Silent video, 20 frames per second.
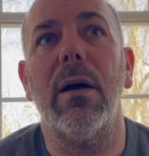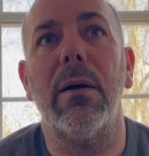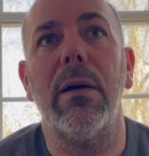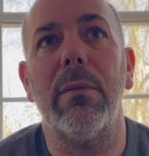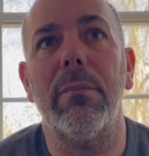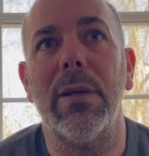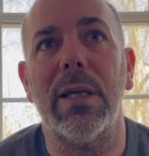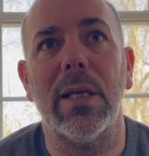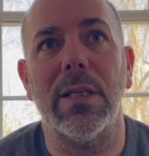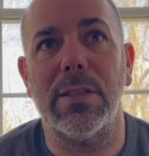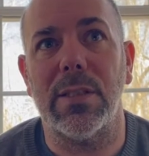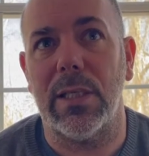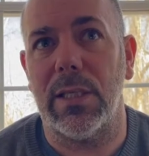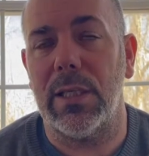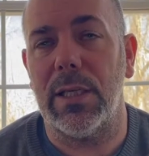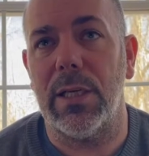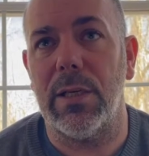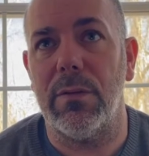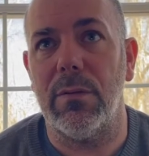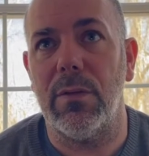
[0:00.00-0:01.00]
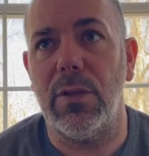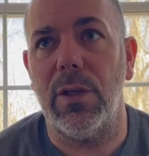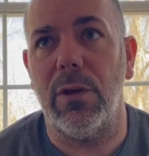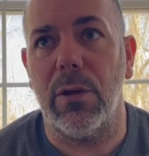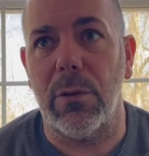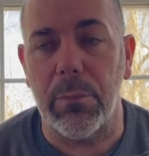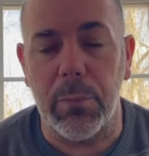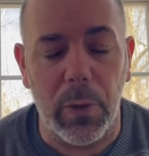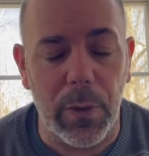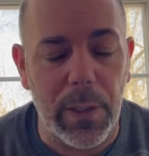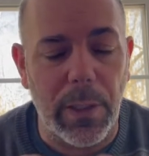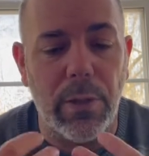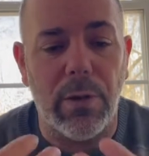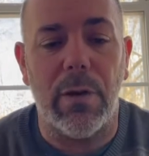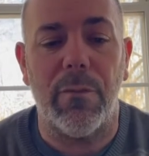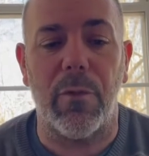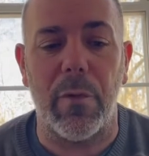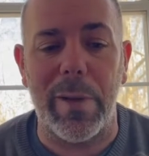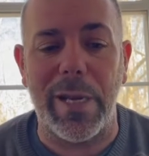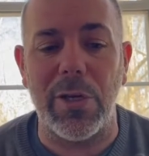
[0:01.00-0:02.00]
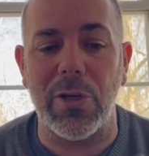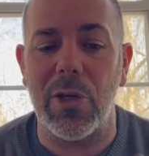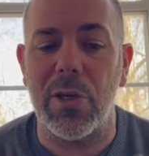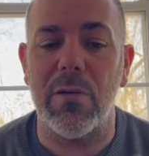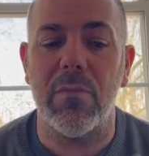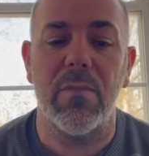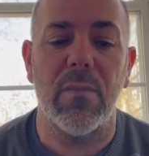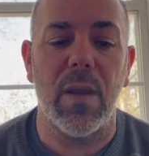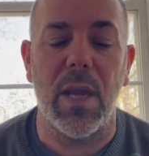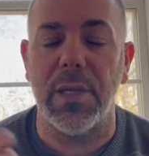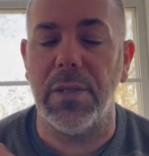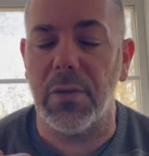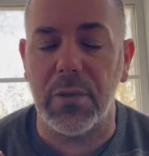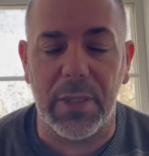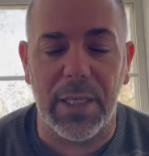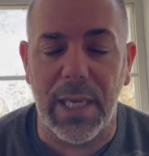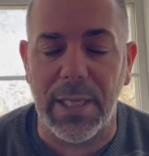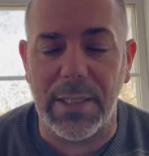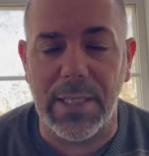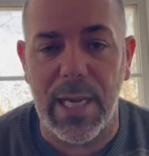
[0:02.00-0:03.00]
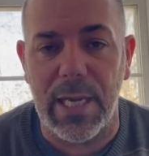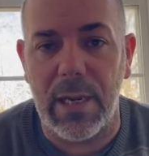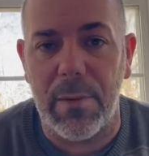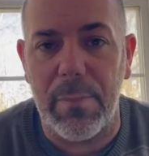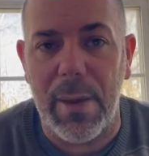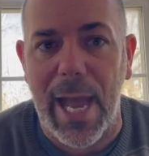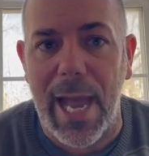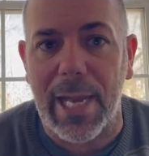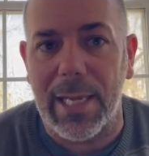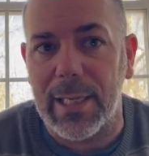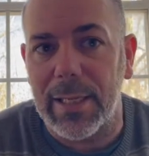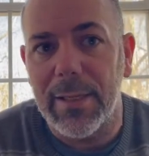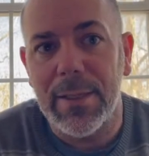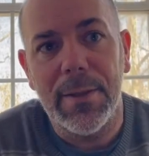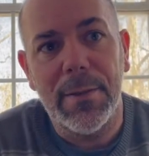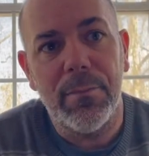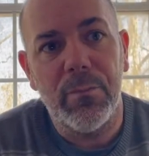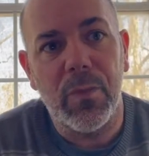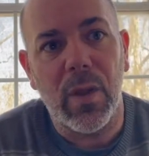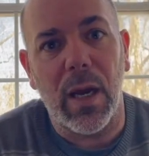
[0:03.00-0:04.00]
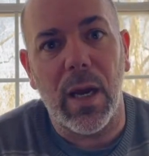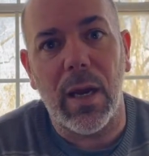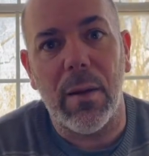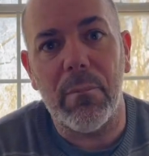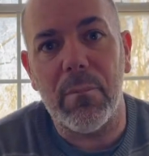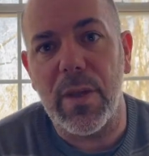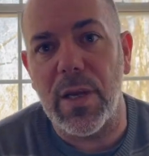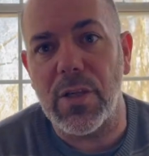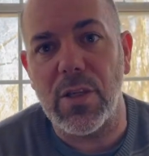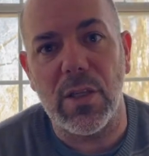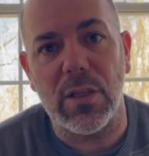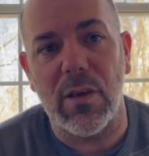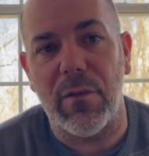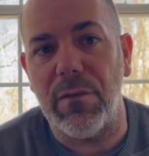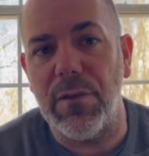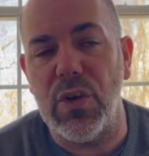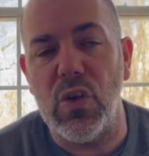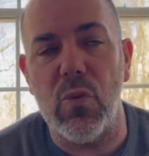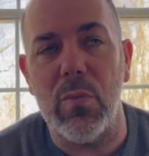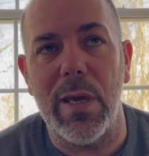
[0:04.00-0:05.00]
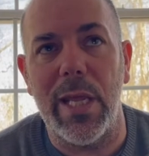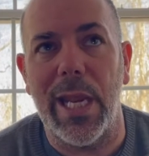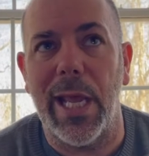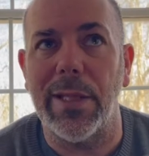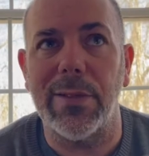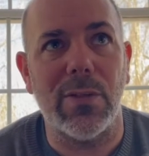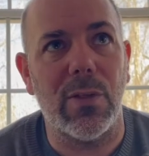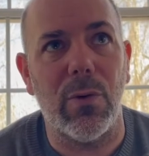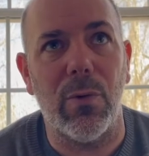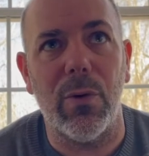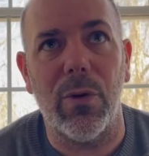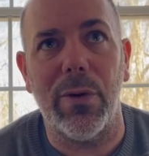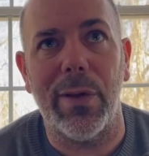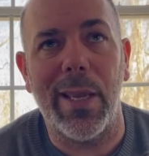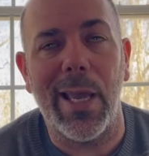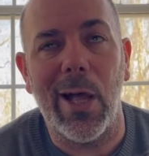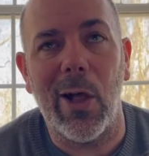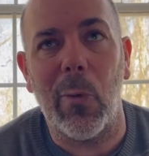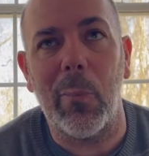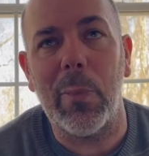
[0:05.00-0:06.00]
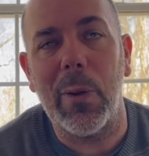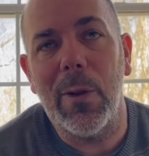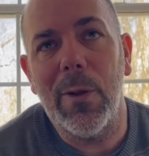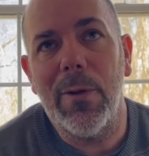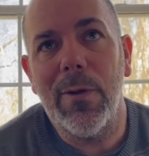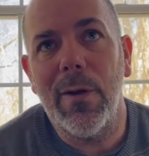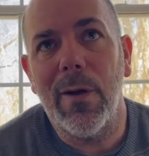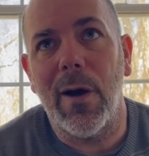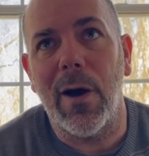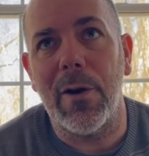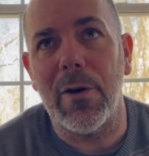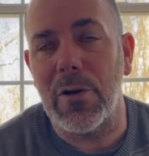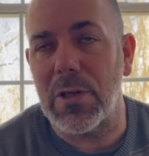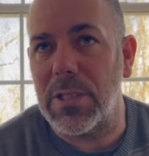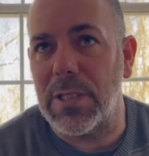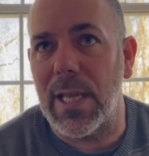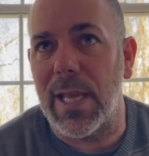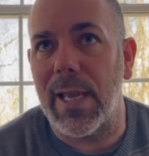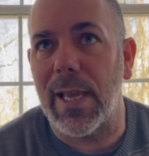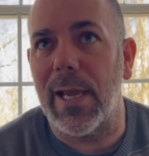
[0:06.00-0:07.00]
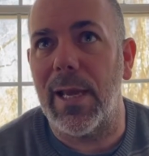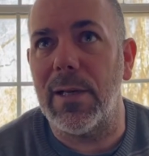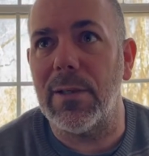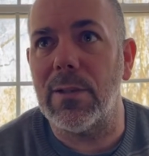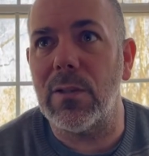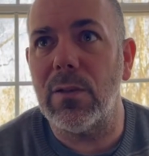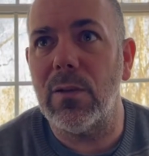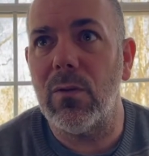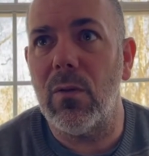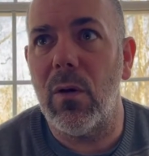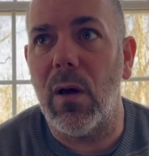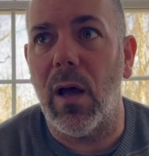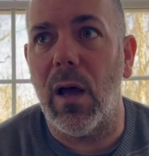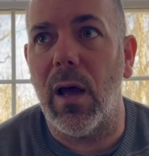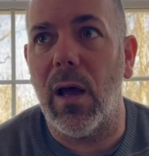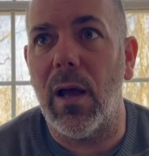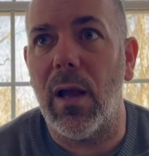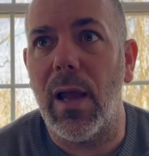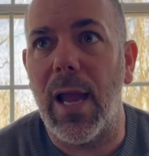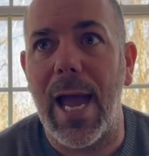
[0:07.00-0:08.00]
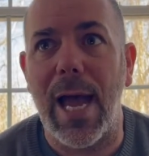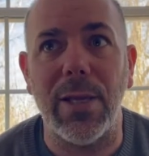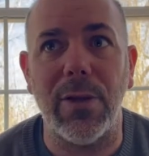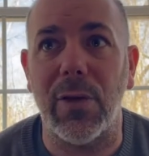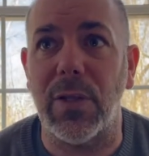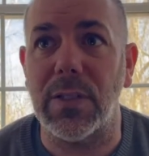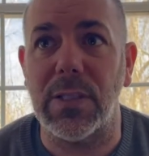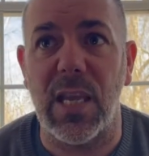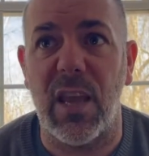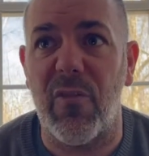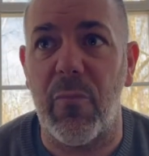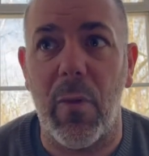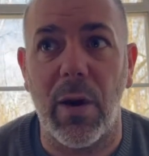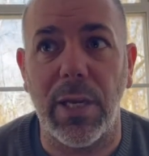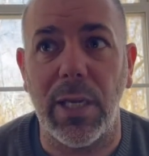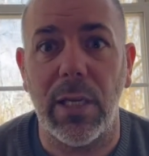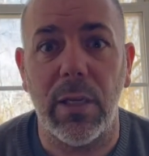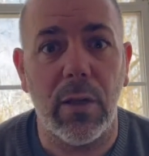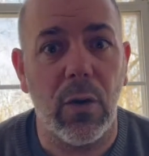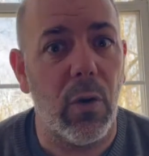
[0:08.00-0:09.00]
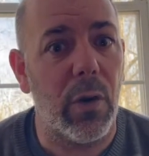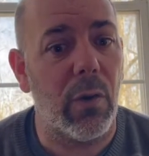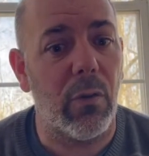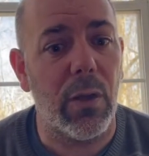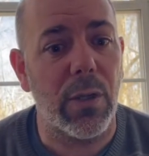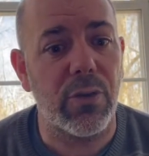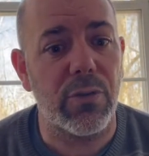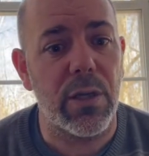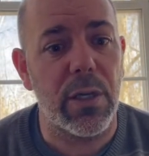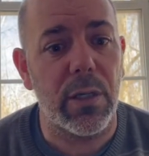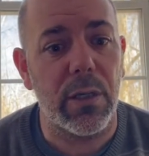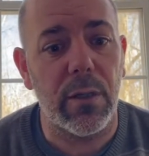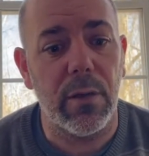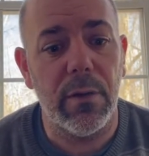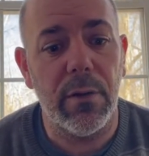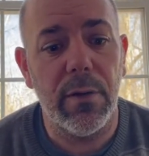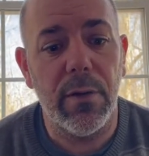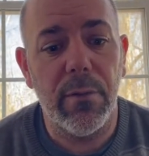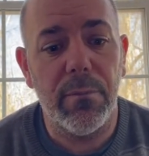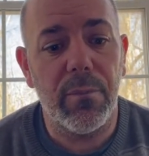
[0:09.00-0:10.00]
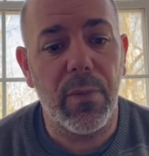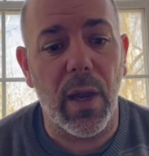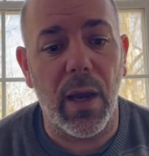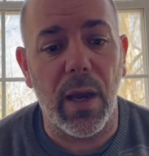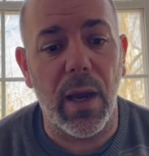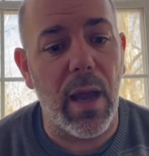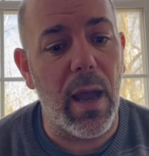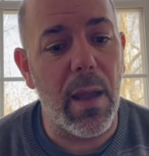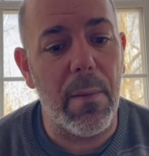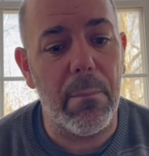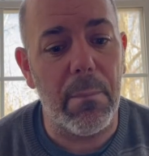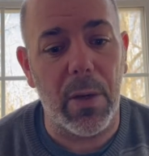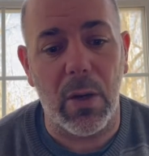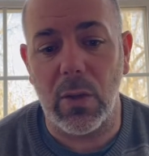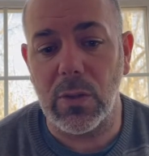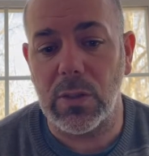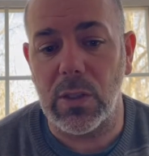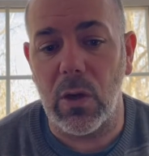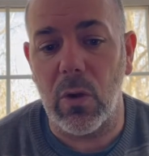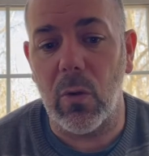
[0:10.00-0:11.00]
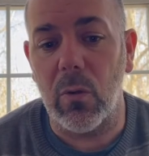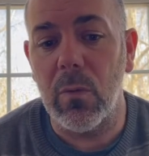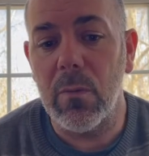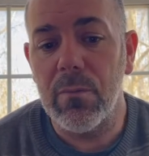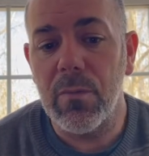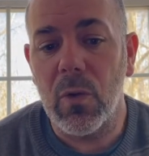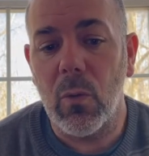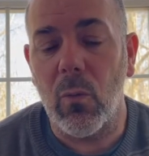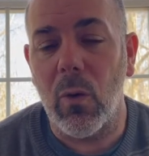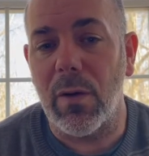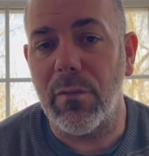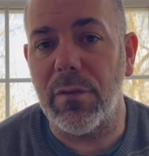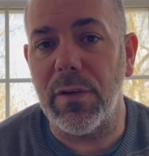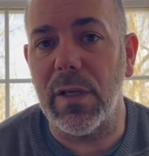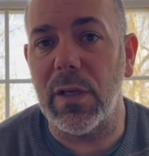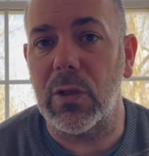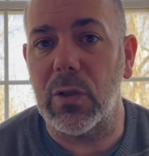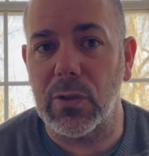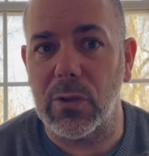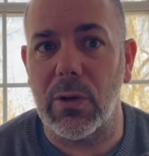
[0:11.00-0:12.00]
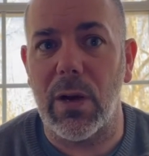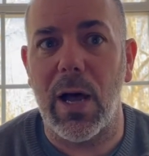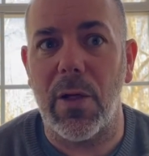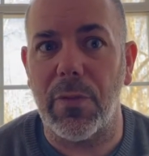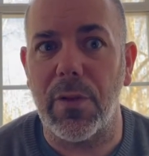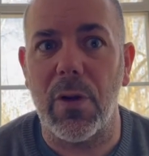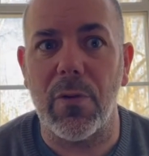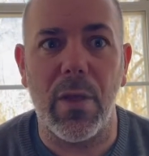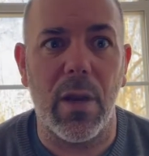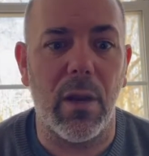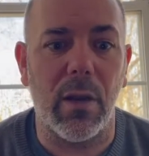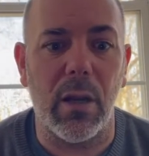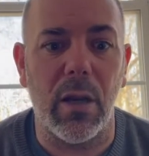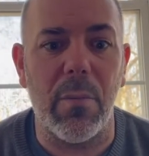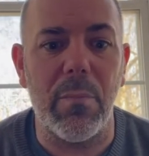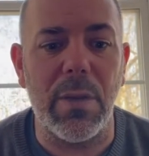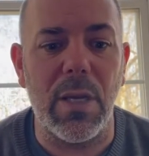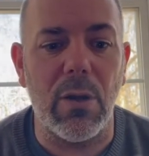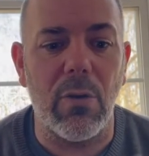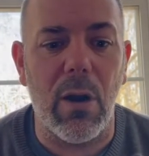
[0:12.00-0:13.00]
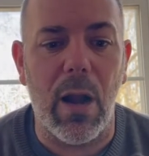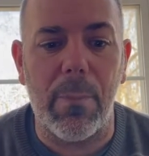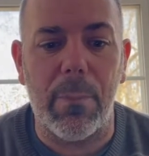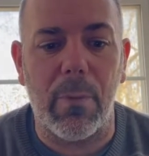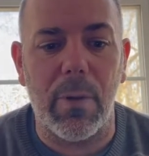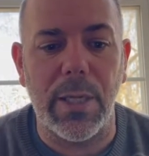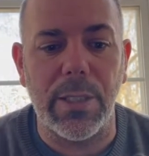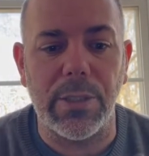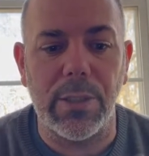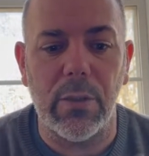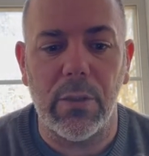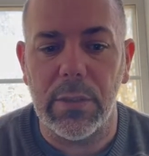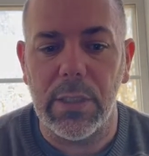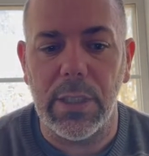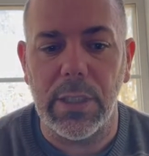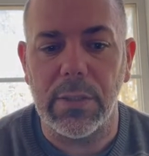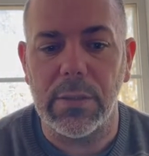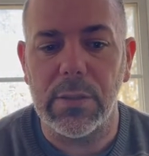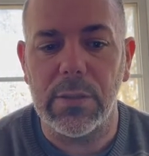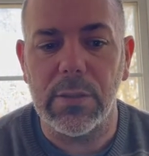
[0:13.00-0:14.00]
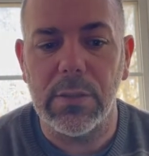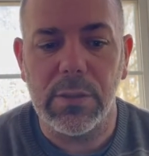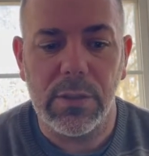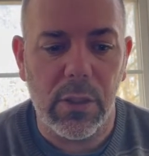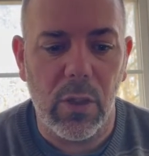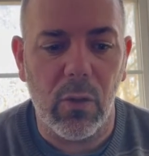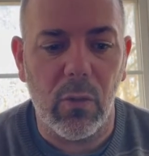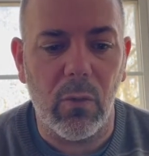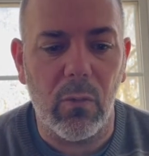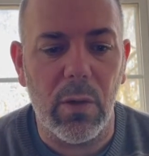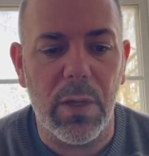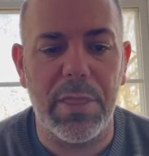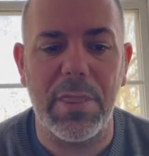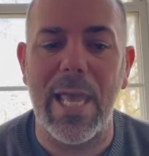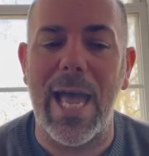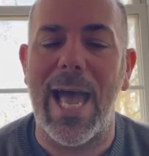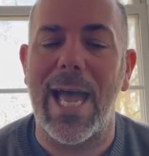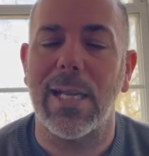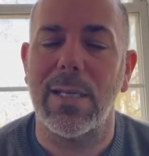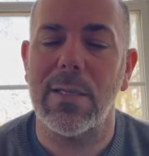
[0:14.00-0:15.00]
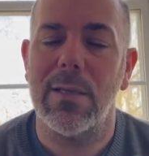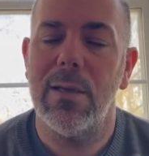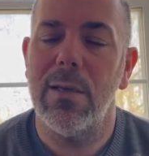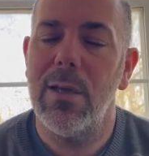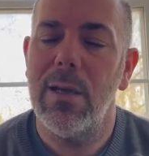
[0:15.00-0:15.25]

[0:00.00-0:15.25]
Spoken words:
because you can put in your information and you'll get data back in just a few minutes to really help understand how you can save money going electric, but also what vehicles are out there that are going to meet your operational needs. So with that,